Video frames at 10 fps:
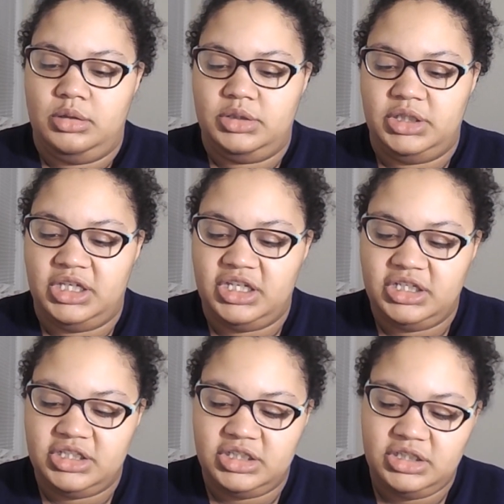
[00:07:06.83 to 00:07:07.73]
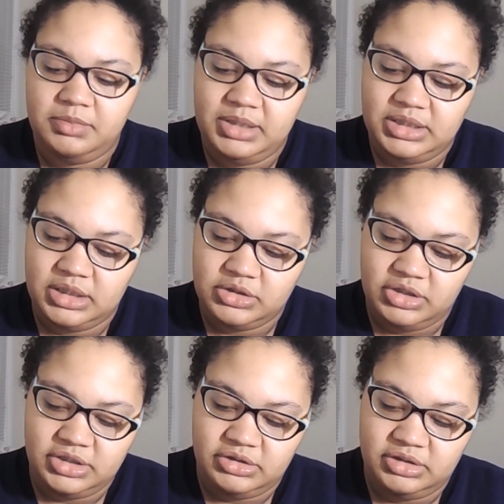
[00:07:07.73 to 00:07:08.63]
So yeah, it's just your basic
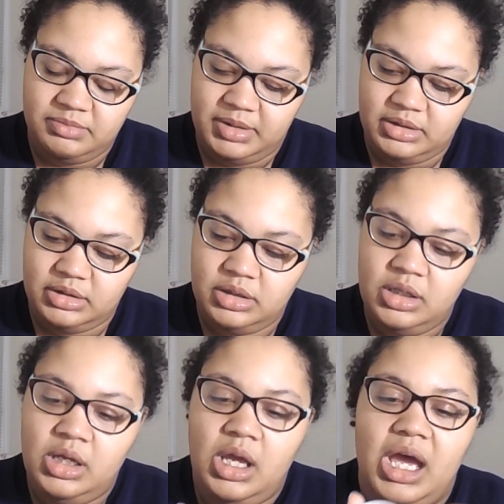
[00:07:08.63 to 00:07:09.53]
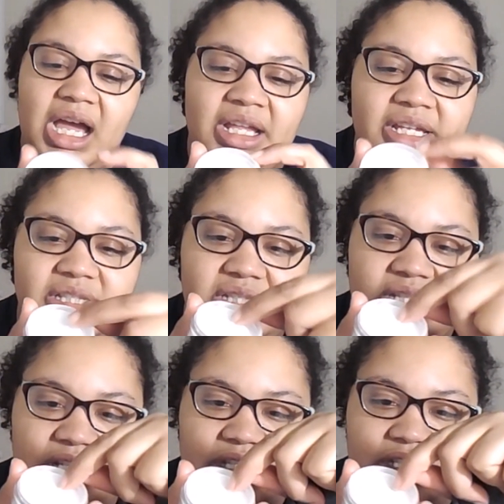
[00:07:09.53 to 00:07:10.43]
translucent powder. I like to
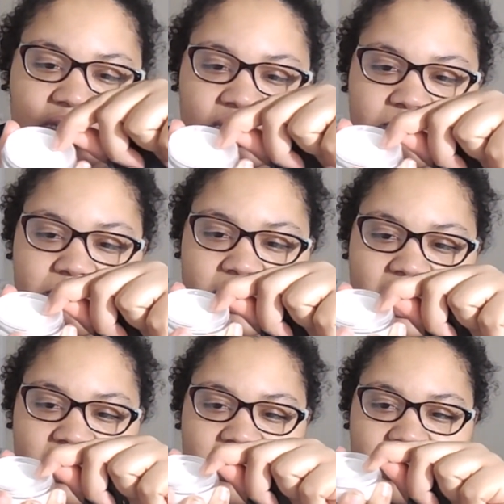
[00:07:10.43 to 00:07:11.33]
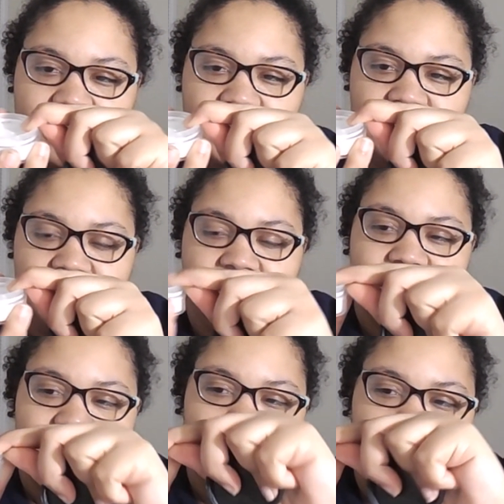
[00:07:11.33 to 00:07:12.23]
take this plastic like
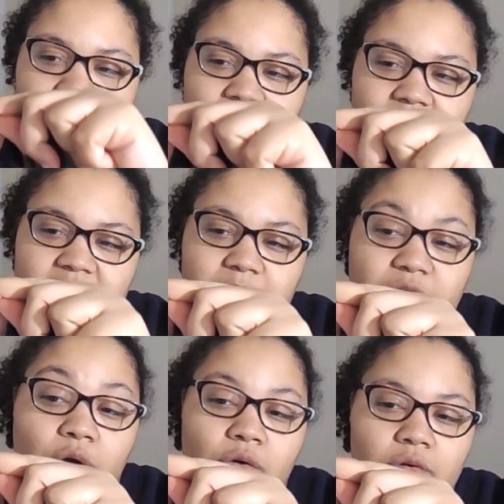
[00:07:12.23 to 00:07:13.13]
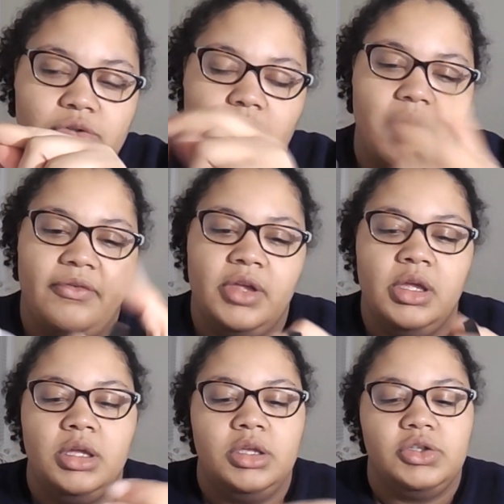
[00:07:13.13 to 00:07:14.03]
separator thing with the holes off
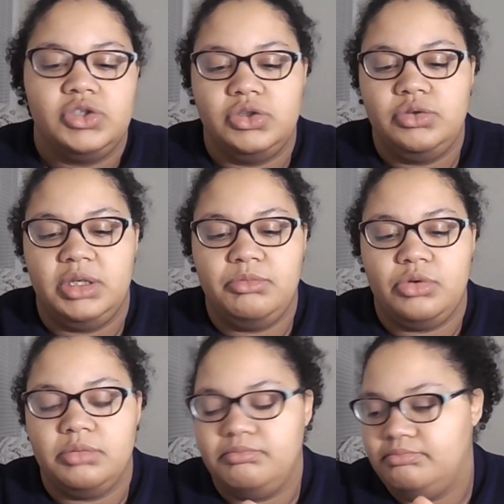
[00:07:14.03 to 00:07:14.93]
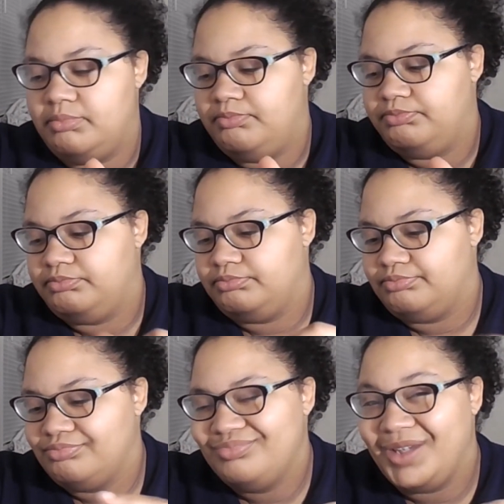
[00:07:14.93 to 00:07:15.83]
so you get more
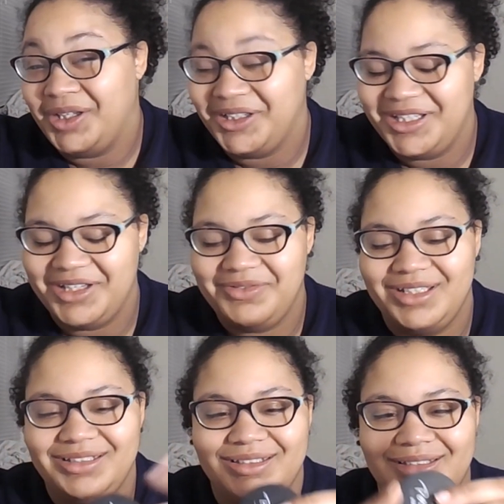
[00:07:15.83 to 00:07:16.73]
powder that way.